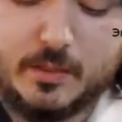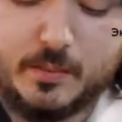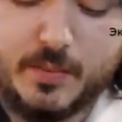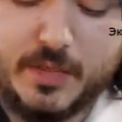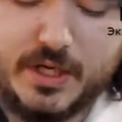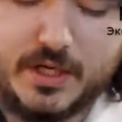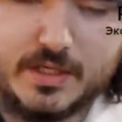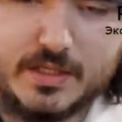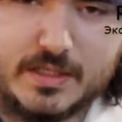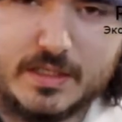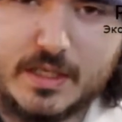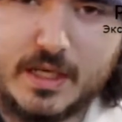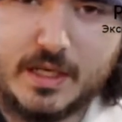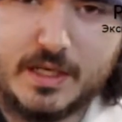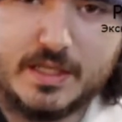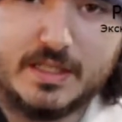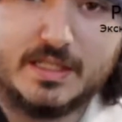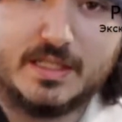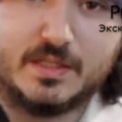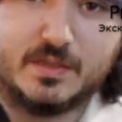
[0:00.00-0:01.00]
because
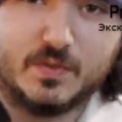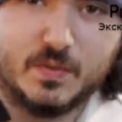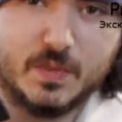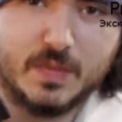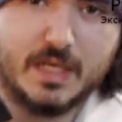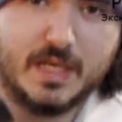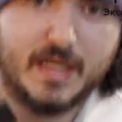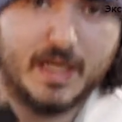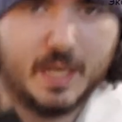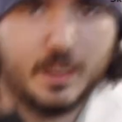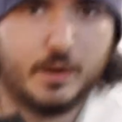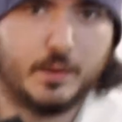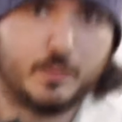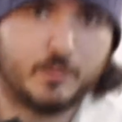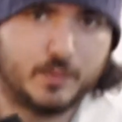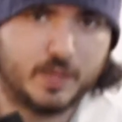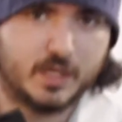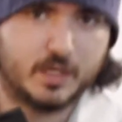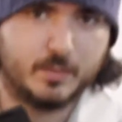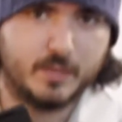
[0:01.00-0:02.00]
this is really how I
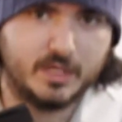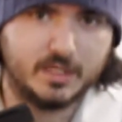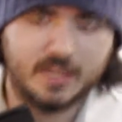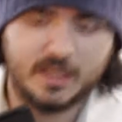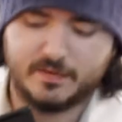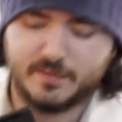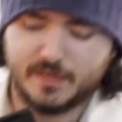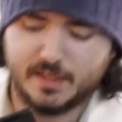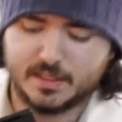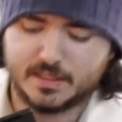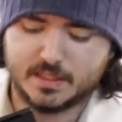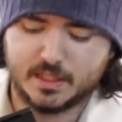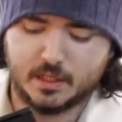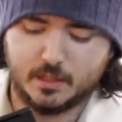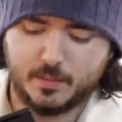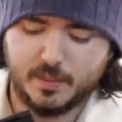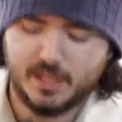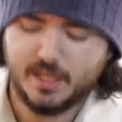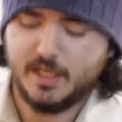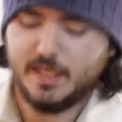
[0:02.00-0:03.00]
would recommend having it set
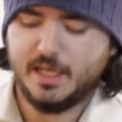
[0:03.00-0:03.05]
up,